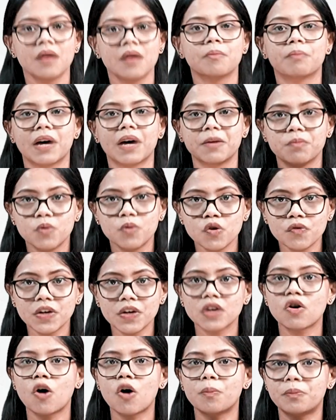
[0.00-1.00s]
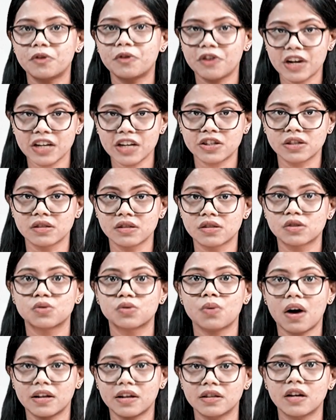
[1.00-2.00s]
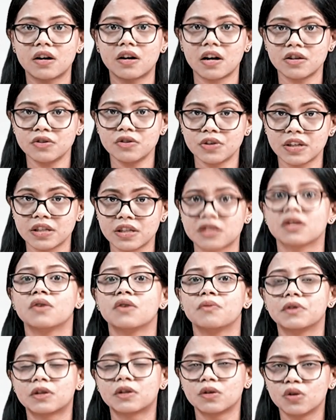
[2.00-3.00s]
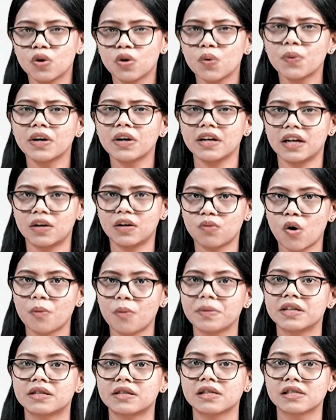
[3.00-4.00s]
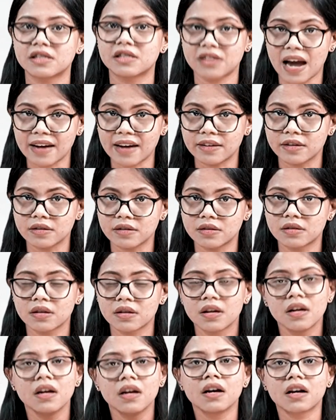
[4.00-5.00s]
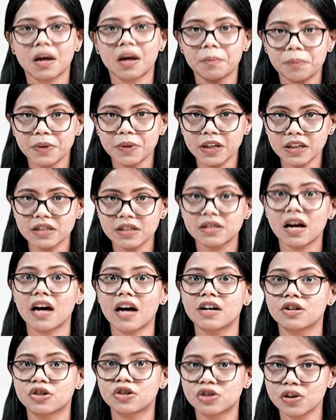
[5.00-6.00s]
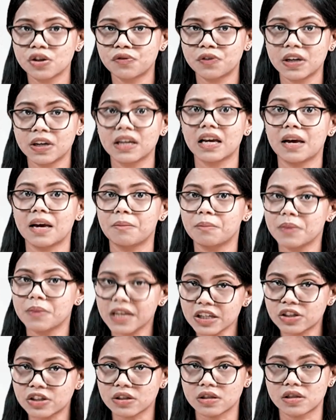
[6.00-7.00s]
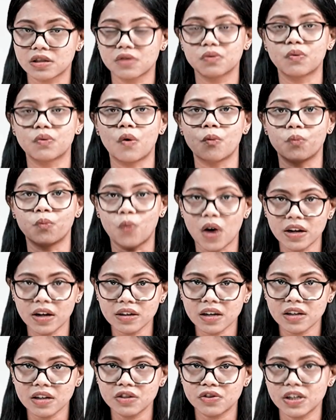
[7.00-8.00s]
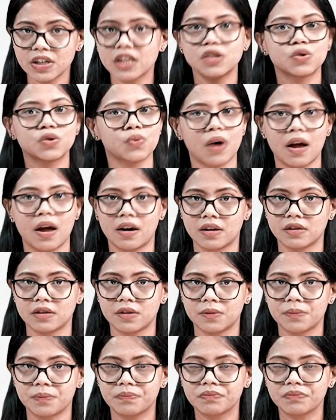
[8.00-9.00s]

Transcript: By moving operations to other countries with lower environmental standards, companies are shifting emissions from one country to another.